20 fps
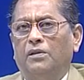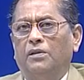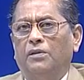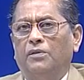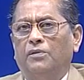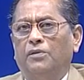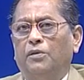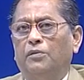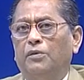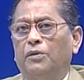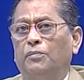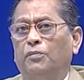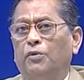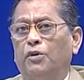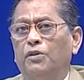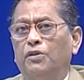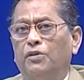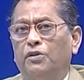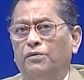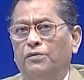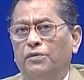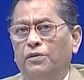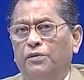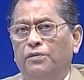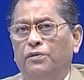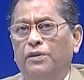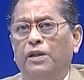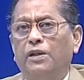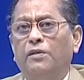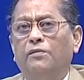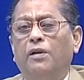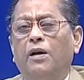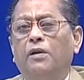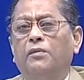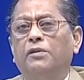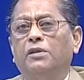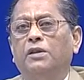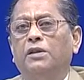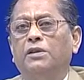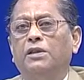from the point of view of
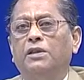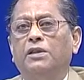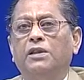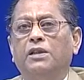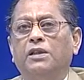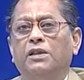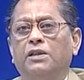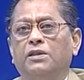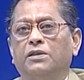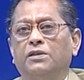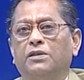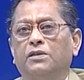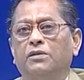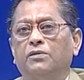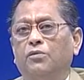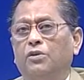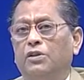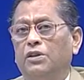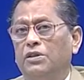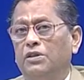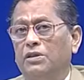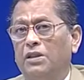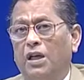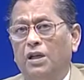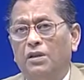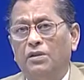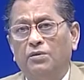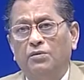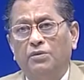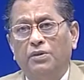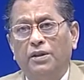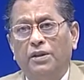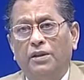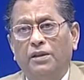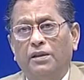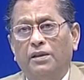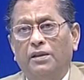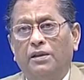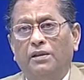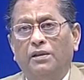environmental degradation. What is done today,
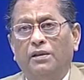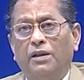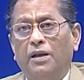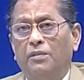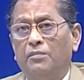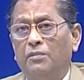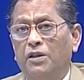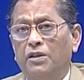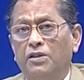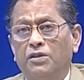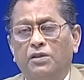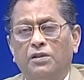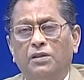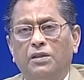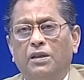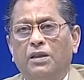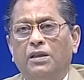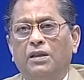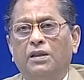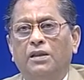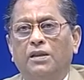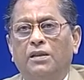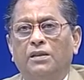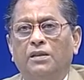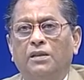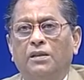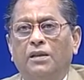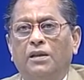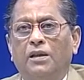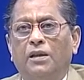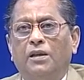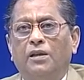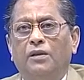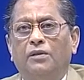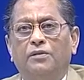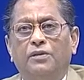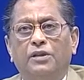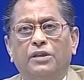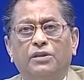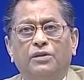I mentioned earlier,
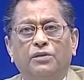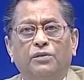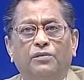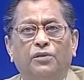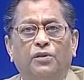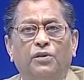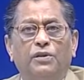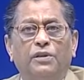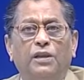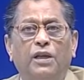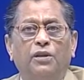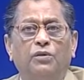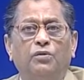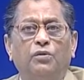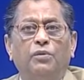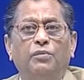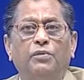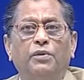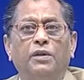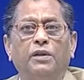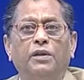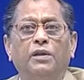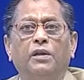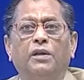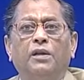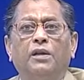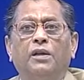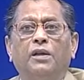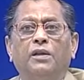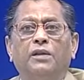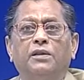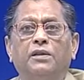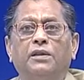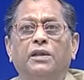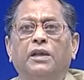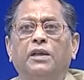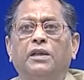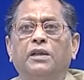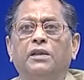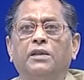first of all that will be
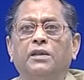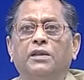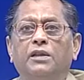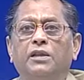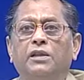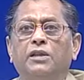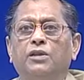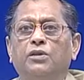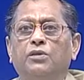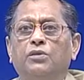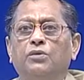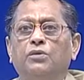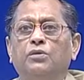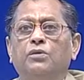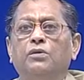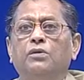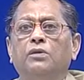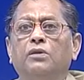taken into